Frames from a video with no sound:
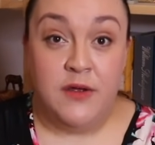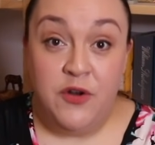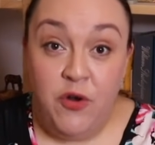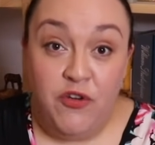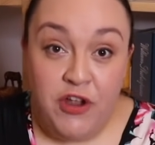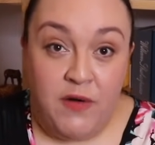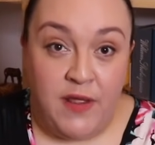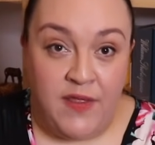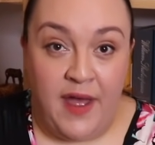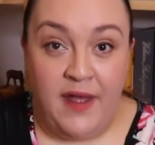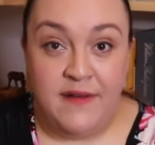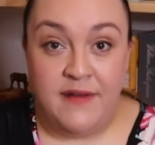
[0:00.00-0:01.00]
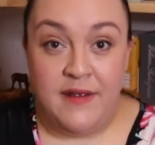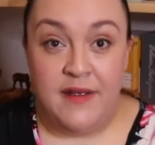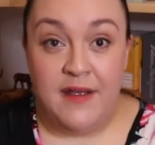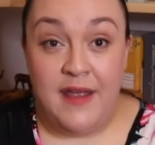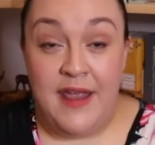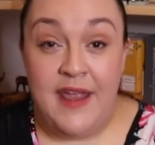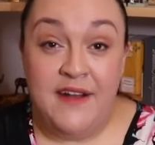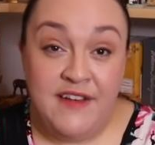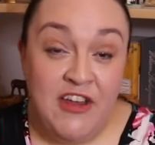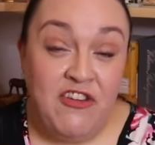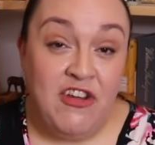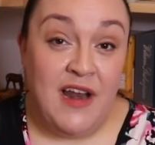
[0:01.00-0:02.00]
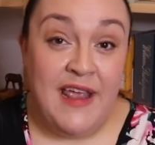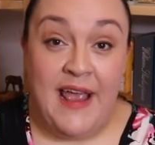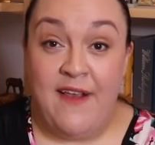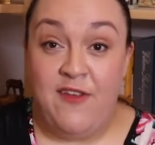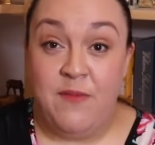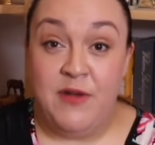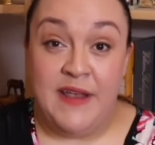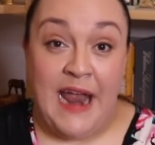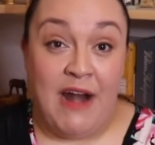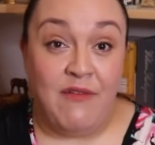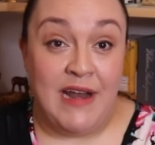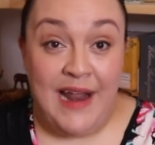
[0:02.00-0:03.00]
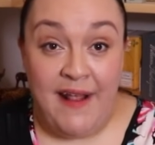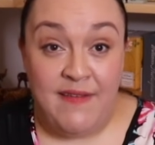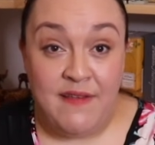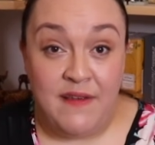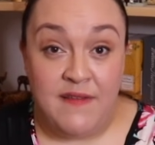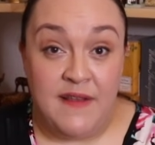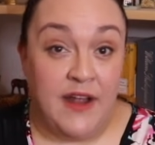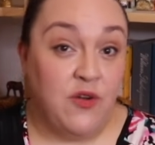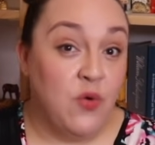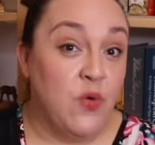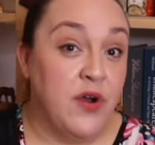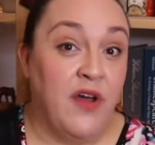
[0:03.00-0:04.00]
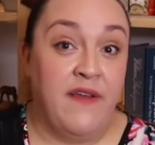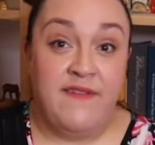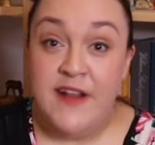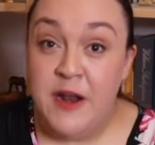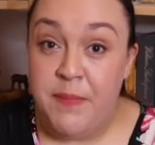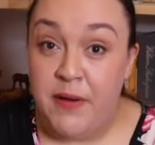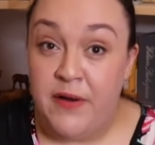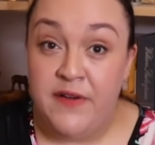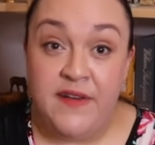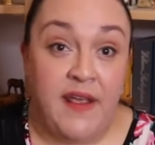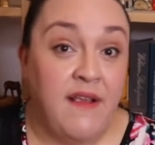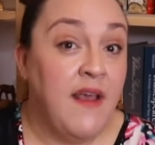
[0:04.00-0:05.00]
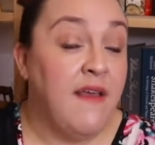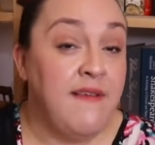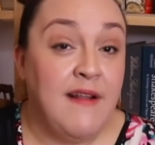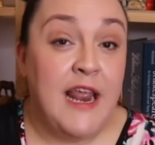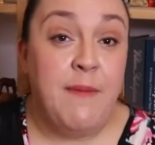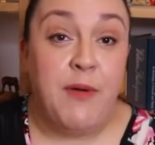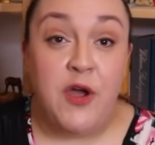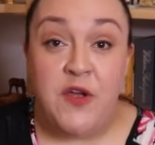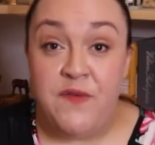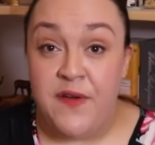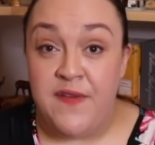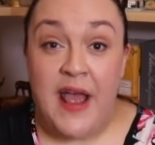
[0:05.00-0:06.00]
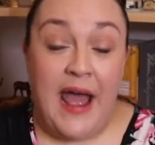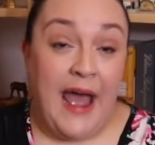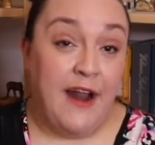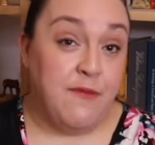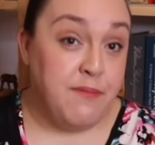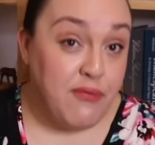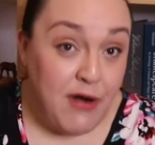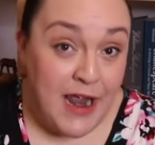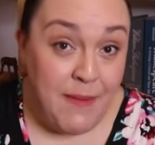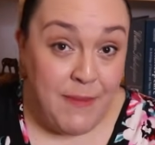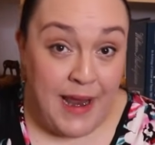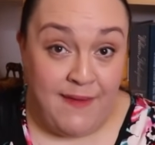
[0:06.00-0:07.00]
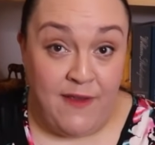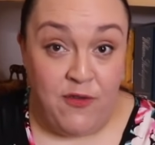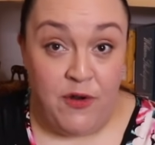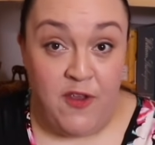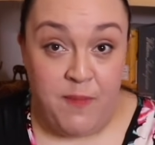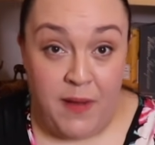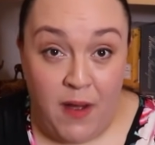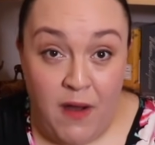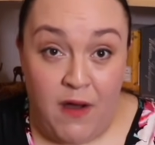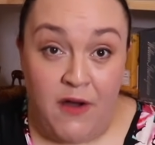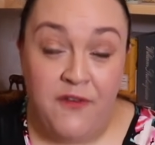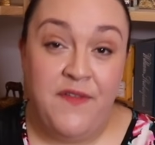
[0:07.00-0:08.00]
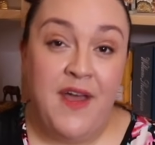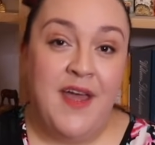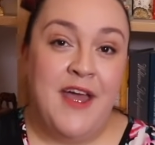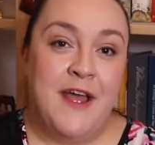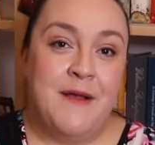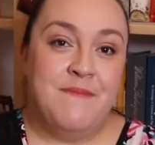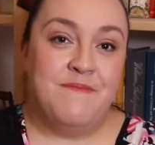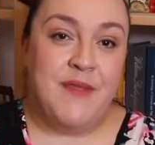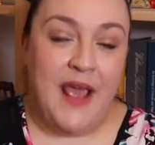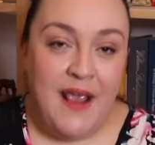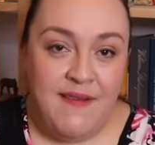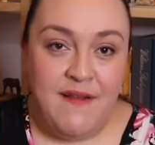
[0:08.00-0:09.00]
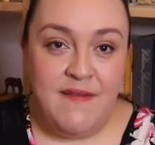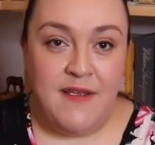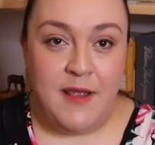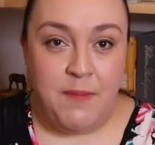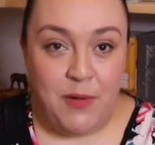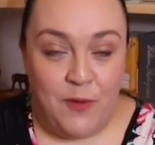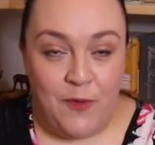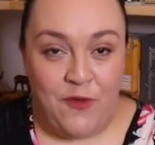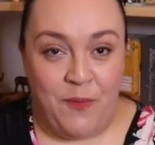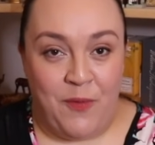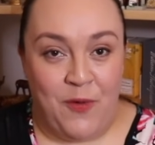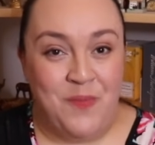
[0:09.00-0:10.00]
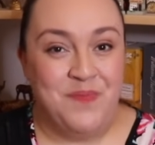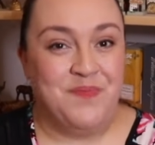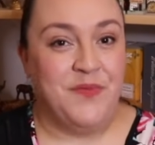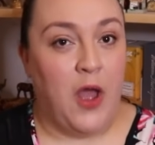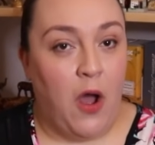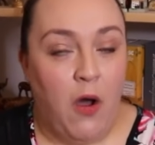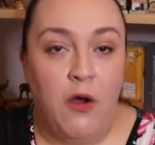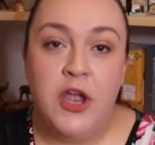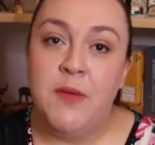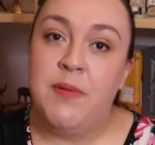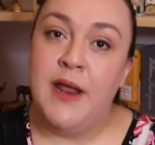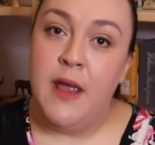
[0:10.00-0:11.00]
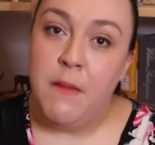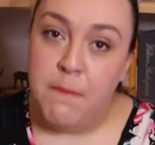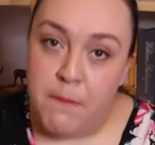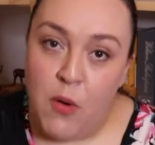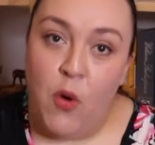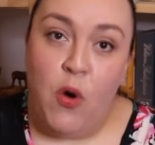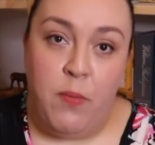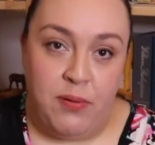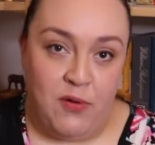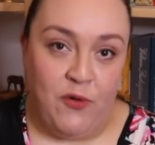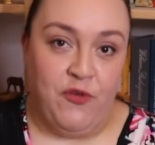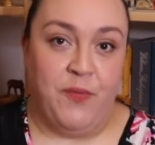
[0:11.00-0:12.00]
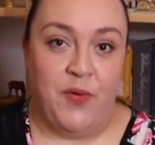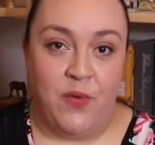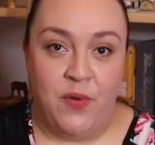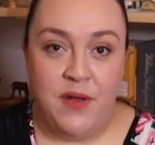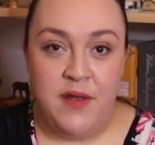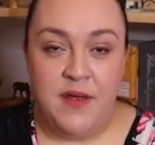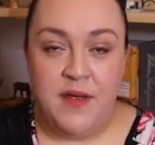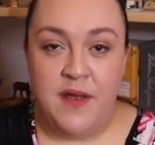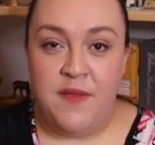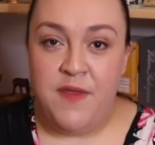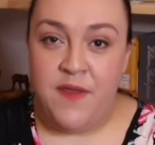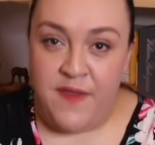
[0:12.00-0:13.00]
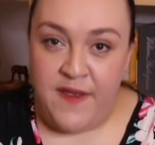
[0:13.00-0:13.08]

not only that, he additionally gets them to carry letters and organise dinner parties, sleepovers, and prayer meetings on his behalf. Isn't it plausible, arguably more plausible, that